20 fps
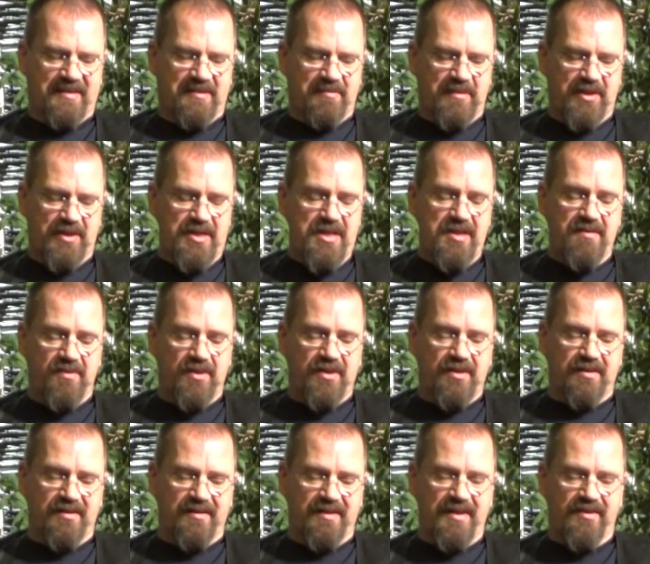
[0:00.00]
But
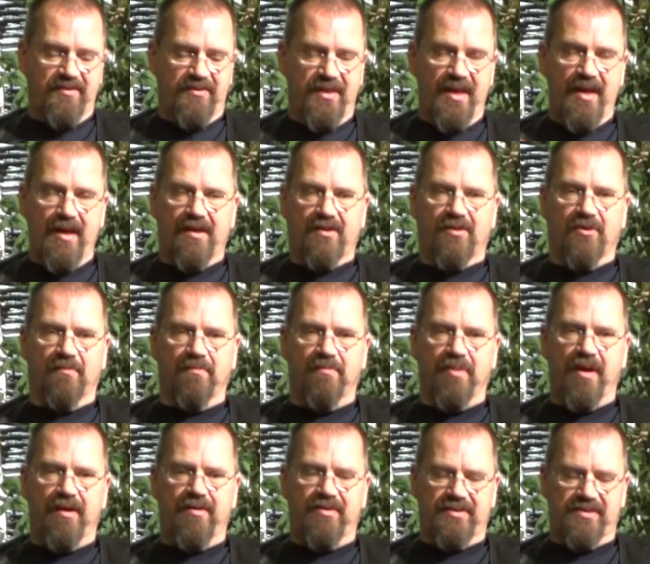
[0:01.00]
even in their
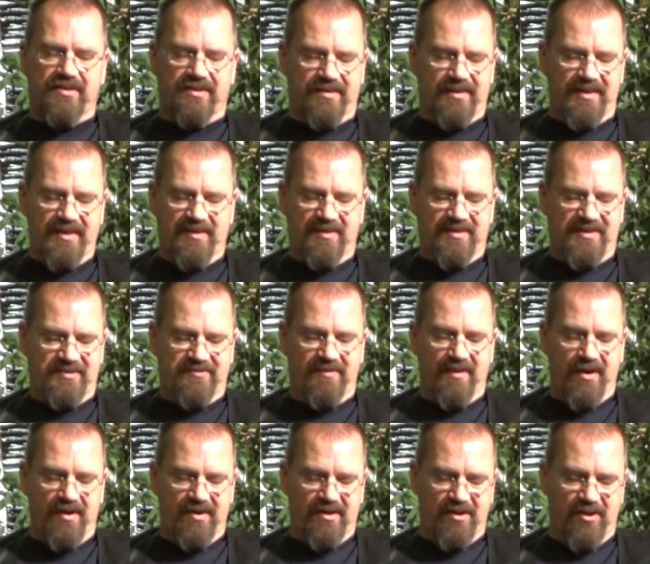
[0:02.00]
comparison, it's
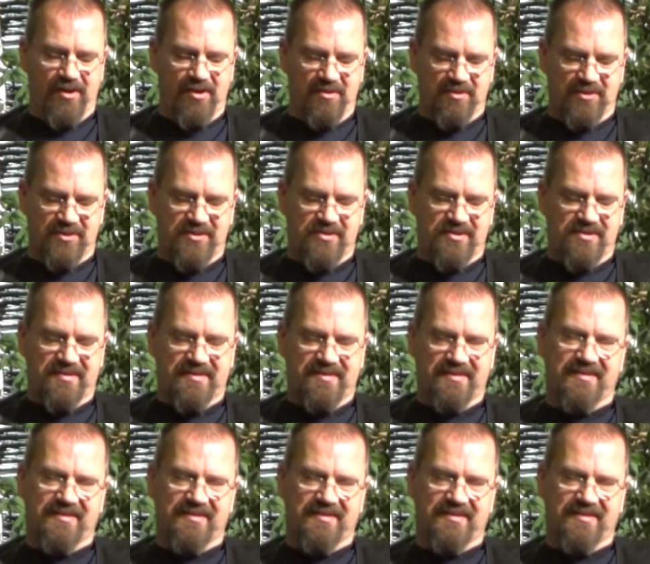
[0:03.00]
very close.